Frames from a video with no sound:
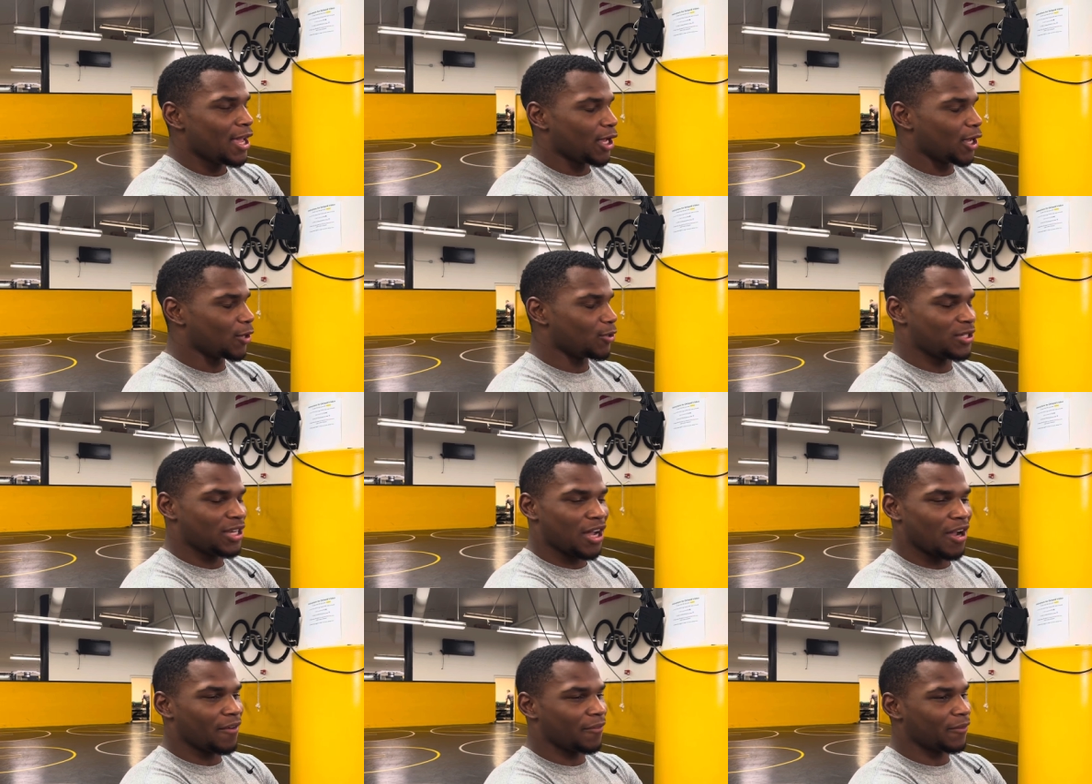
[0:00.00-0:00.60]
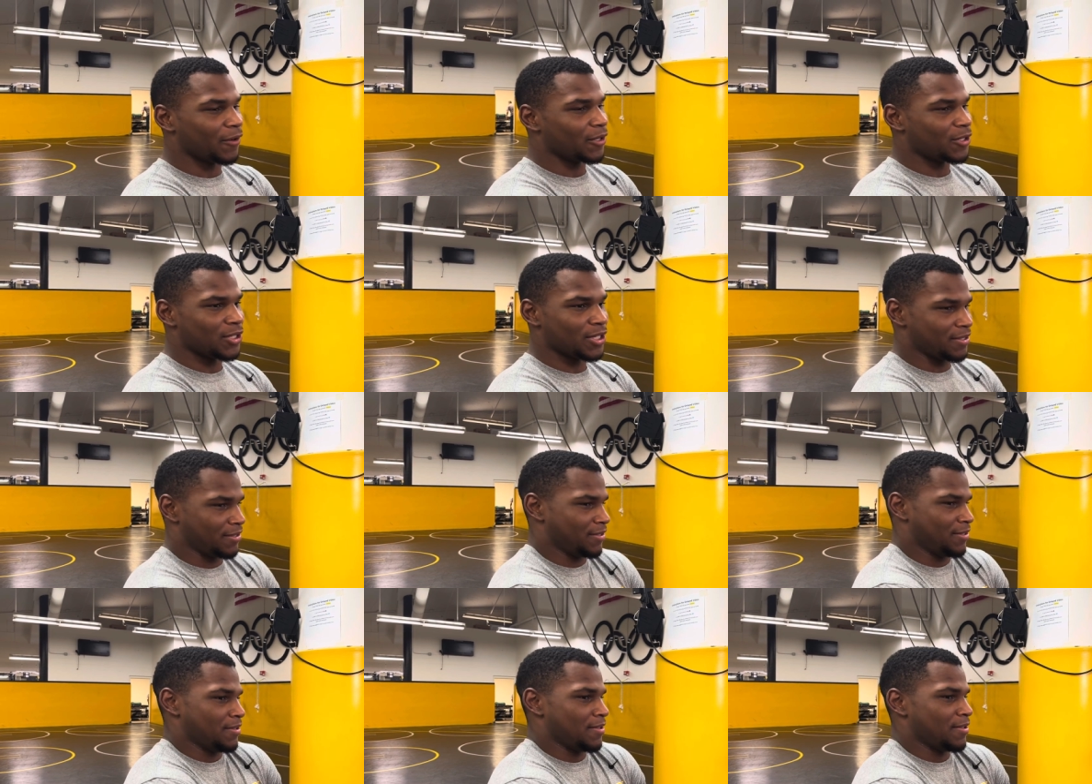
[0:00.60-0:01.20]
Coach Telford,
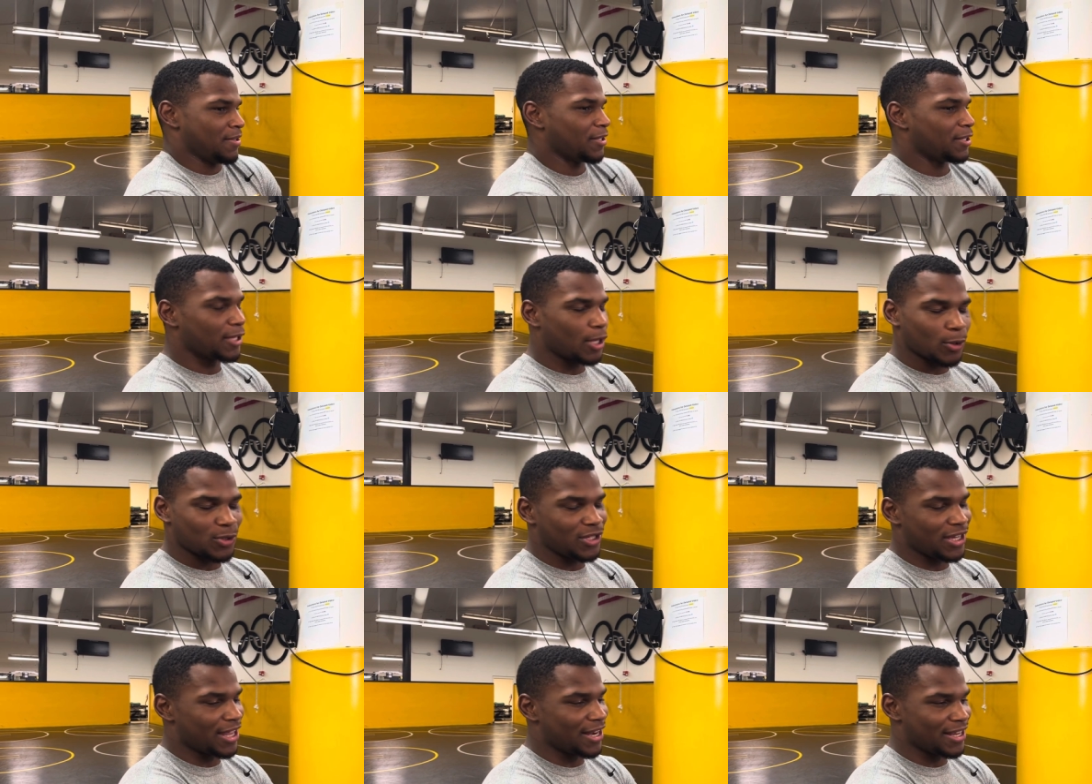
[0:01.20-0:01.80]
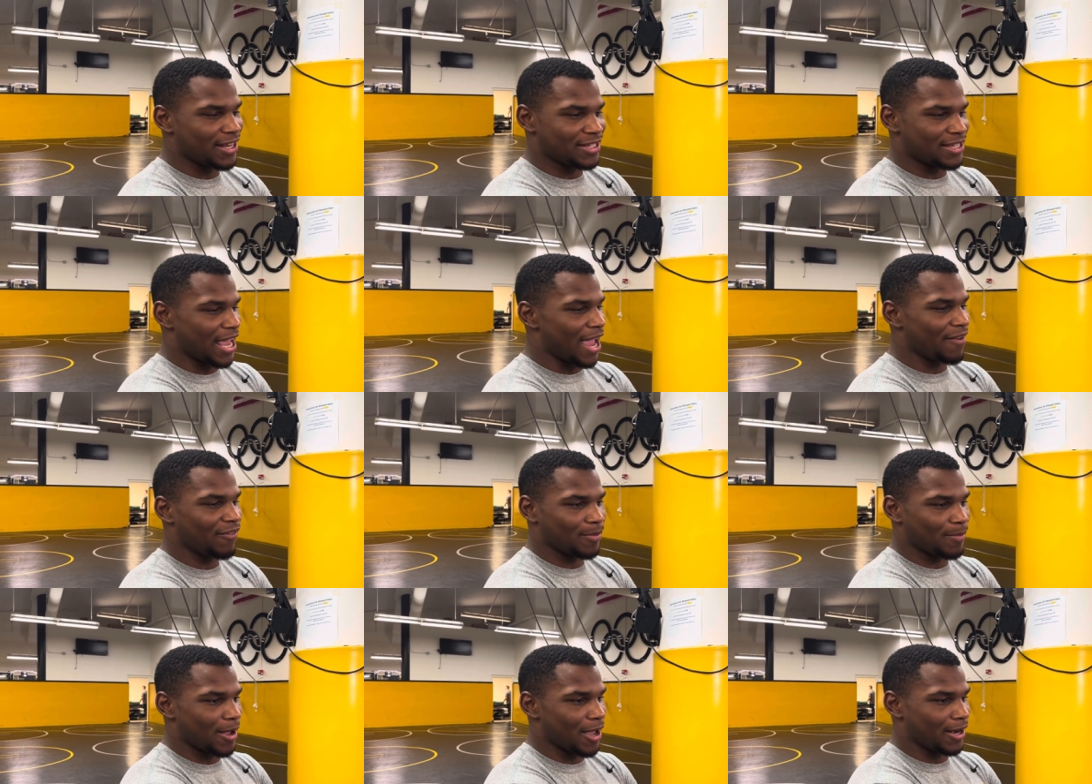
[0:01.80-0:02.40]
just Coach Dennis,
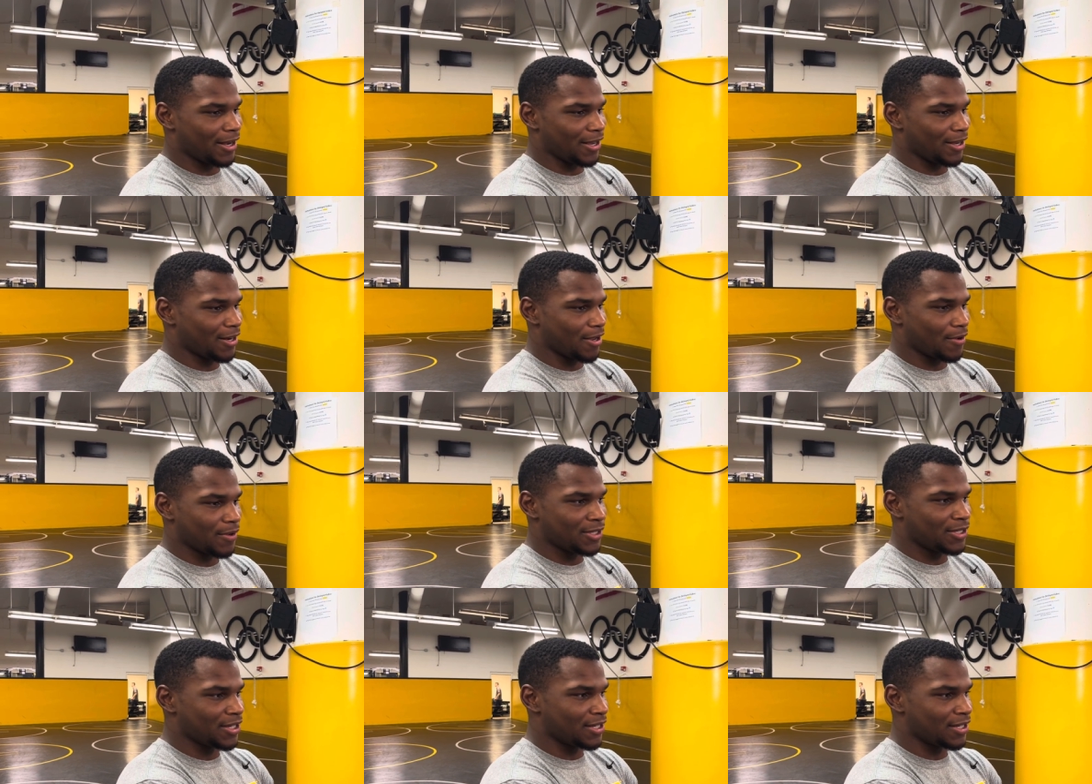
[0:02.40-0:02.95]
everybody, you know, it's